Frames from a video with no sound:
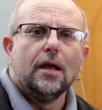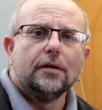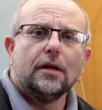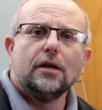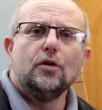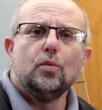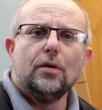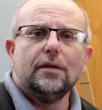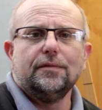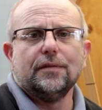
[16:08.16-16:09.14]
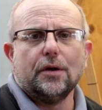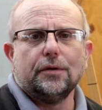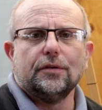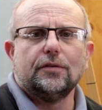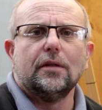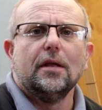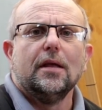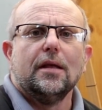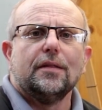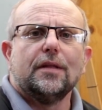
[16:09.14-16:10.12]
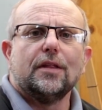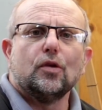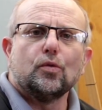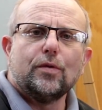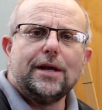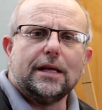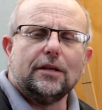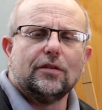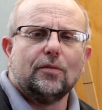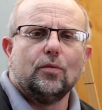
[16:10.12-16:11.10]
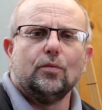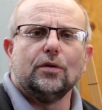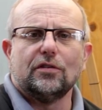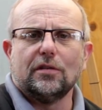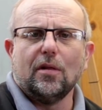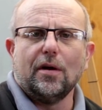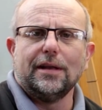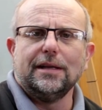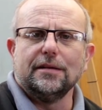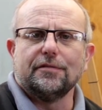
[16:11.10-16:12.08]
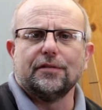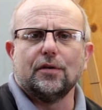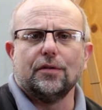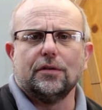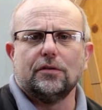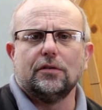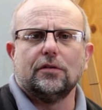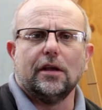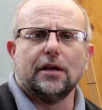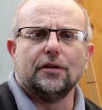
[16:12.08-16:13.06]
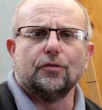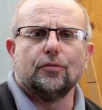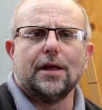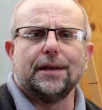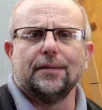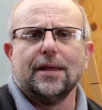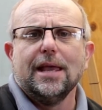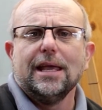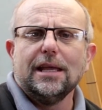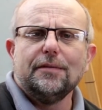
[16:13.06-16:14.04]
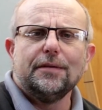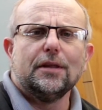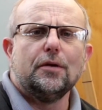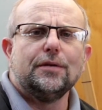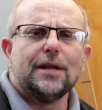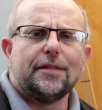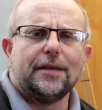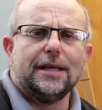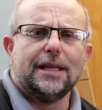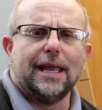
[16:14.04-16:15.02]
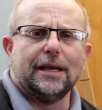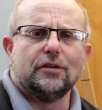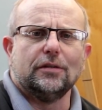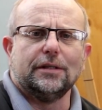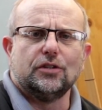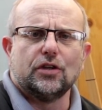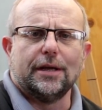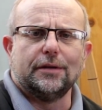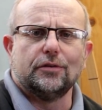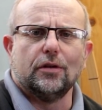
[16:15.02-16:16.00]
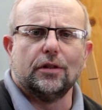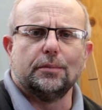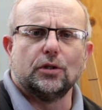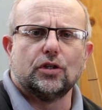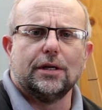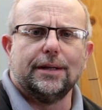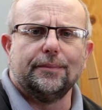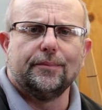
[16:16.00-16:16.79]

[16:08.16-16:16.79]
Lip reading: Now, you will have noticed that the readings were slightly different on the second run, even though nothing had actually changed on the machine.